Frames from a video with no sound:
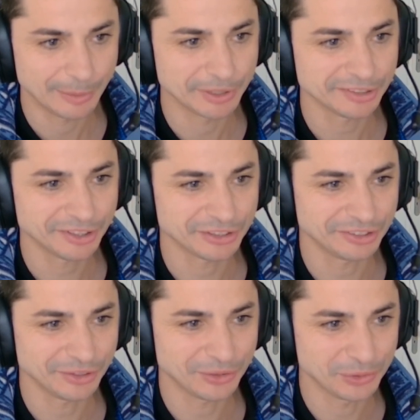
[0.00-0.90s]
I mean, that's
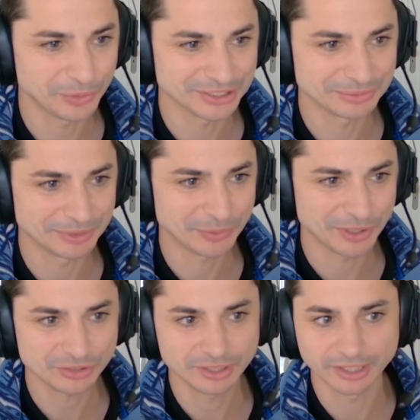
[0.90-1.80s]
a good question, but the
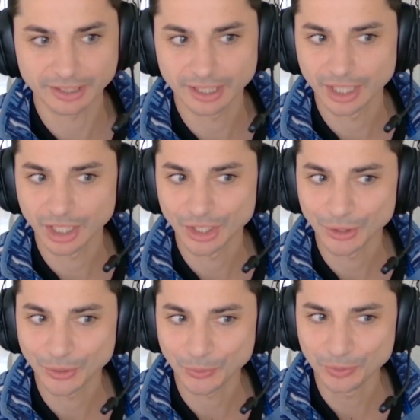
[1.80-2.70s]
question is,
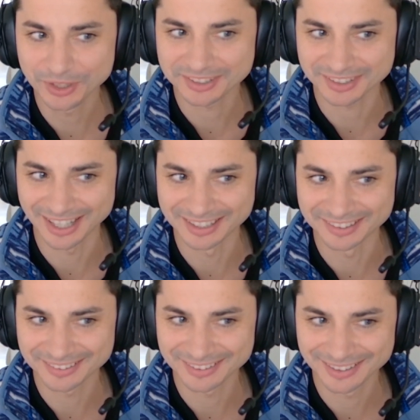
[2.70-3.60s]
who
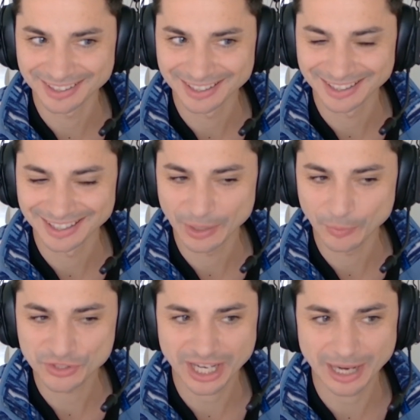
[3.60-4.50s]
decides
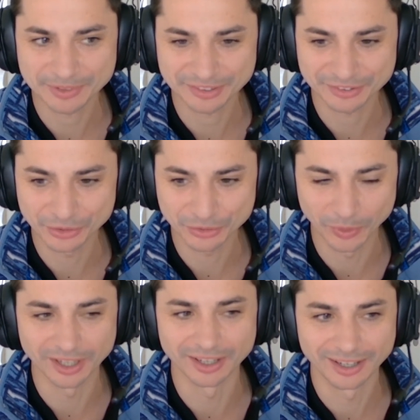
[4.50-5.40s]
which haptics goes
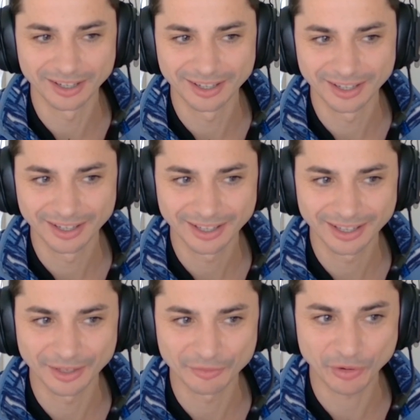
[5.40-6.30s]
where? And there's
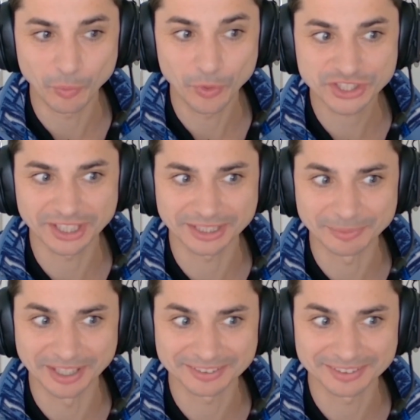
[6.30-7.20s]
many also question
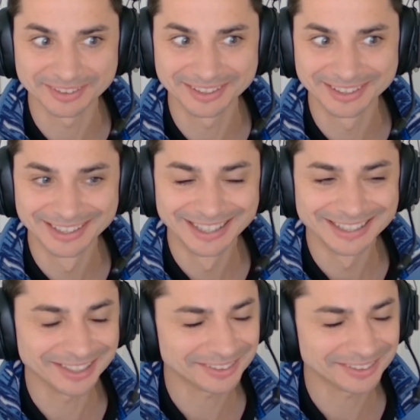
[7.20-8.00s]
around the social interaction.